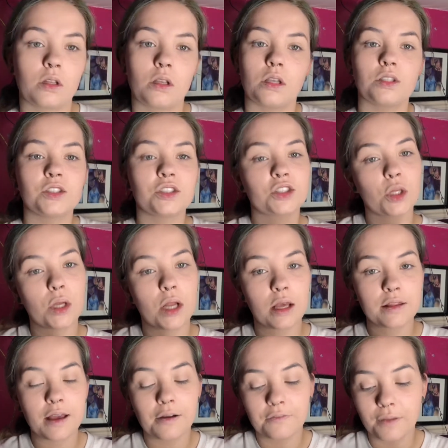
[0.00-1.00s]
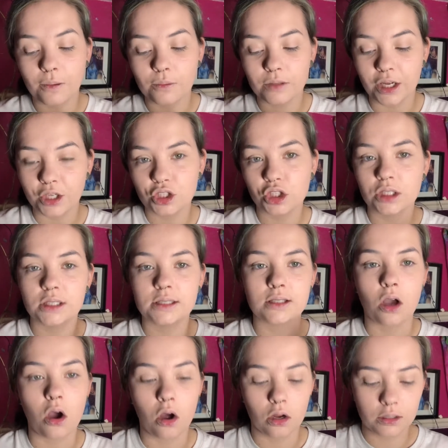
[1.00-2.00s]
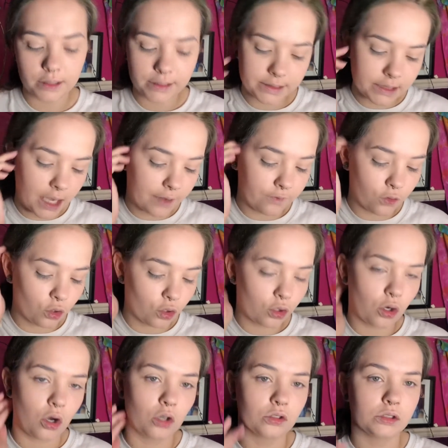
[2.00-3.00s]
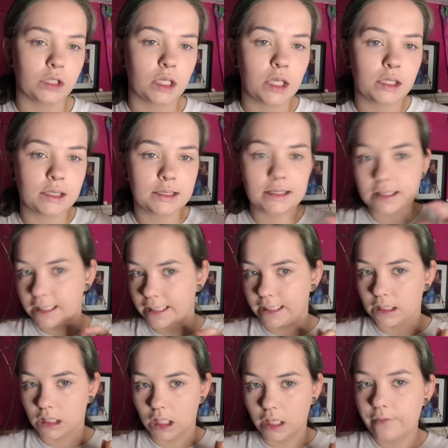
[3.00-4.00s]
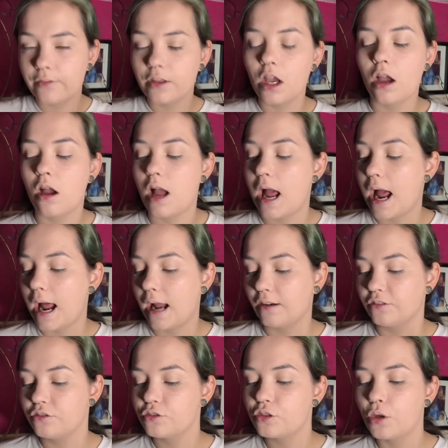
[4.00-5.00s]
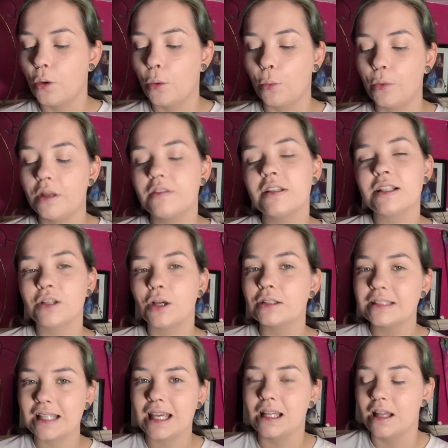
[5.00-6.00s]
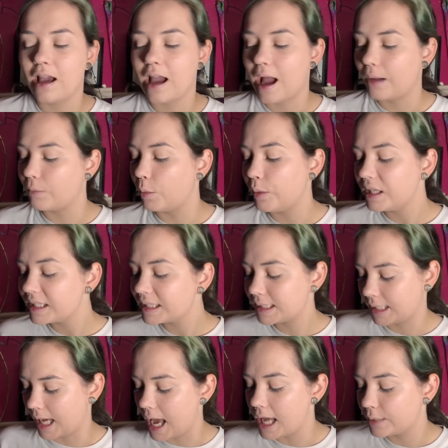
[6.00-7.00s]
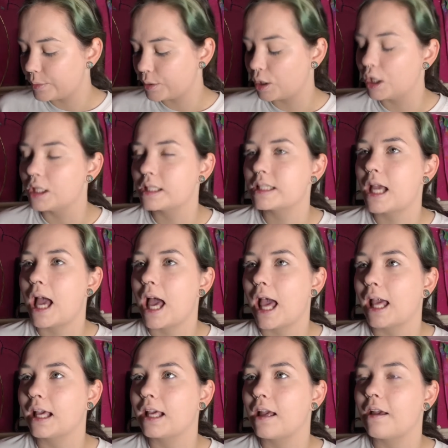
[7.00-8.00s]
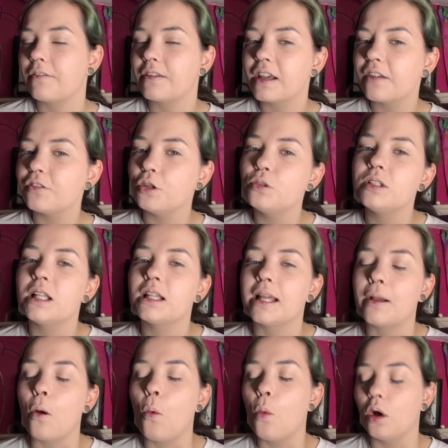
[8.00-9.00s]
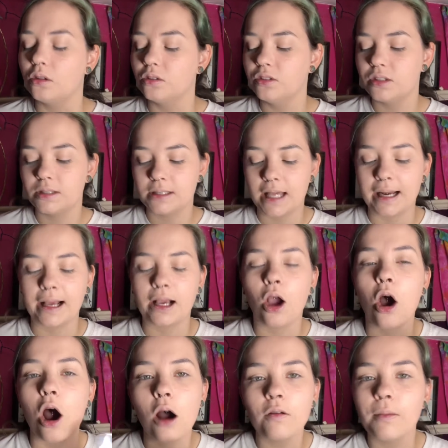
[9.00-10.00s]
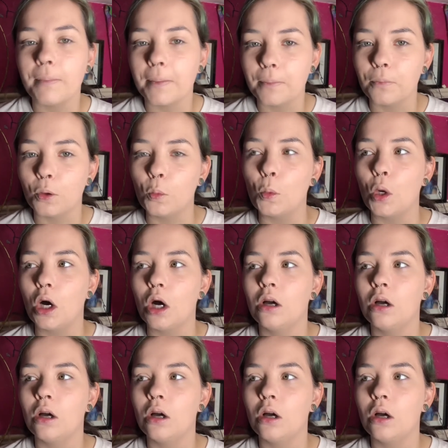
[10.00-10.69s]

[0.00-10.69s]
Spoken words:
So now that foundation is on, it's time for concealer. And with this concealer, I'm a bit scared because I think I've used it like once and I can't remember what